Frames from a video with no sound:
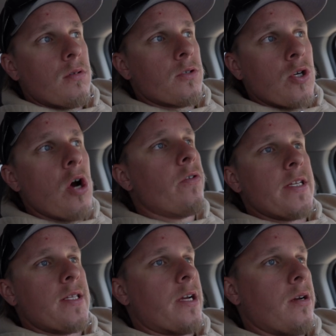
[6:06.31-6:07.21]
There's no
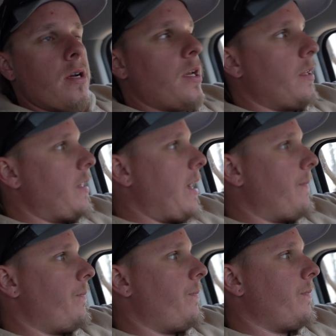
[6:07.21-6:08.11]
reason they couldn't have done that.
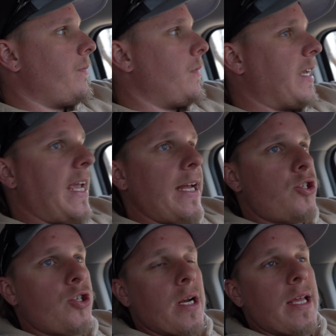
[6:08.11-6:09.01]
The kids
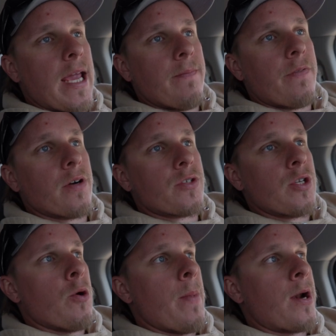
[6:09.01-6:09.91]
should have came first,
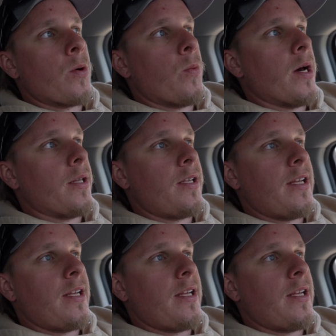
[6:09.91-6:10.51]
no matter what.